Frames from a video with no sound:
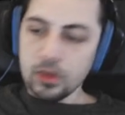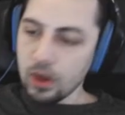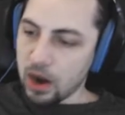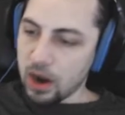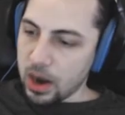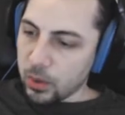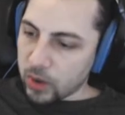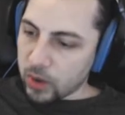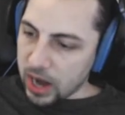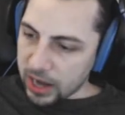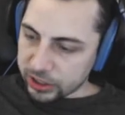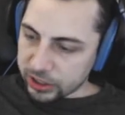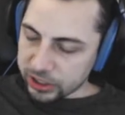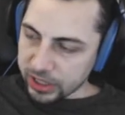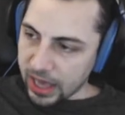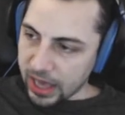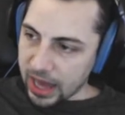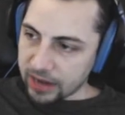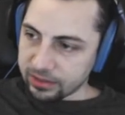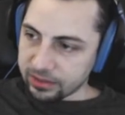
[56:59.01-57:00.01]
All right, we're
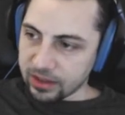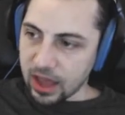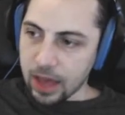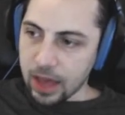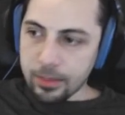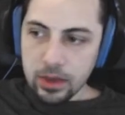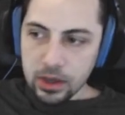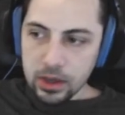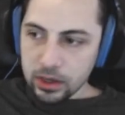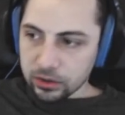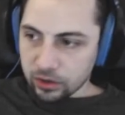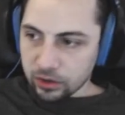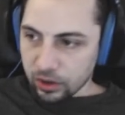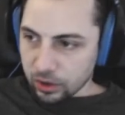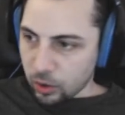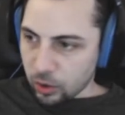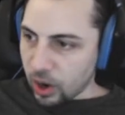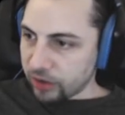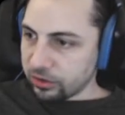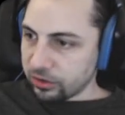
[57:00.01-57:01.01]
actually out of time. So
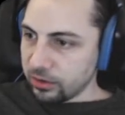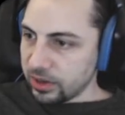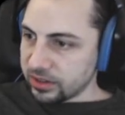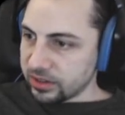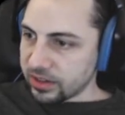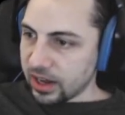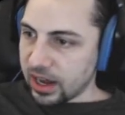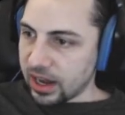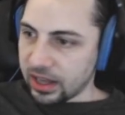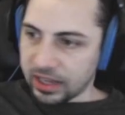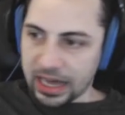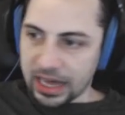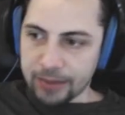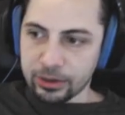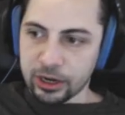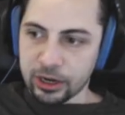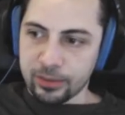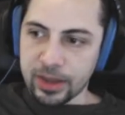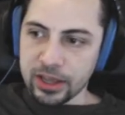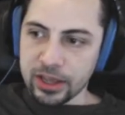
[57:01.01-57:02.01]
the question was, can I
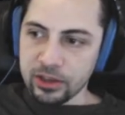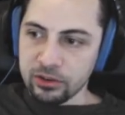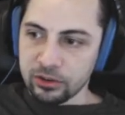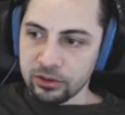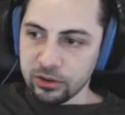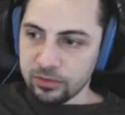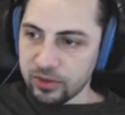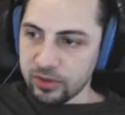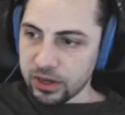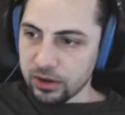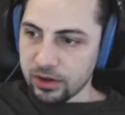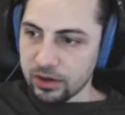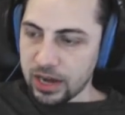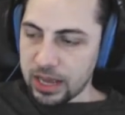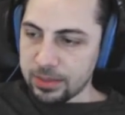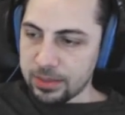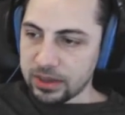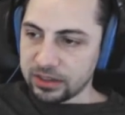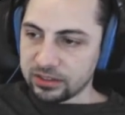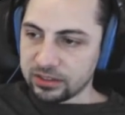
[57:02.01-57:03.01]
elaborate on my YouTube video
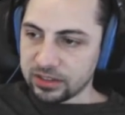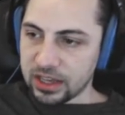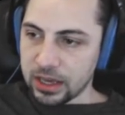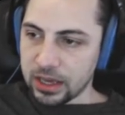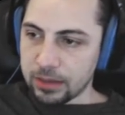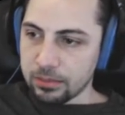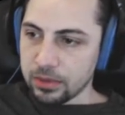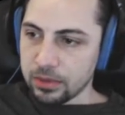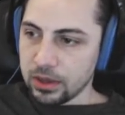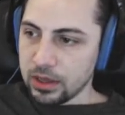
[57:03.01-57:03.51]
naming scheme?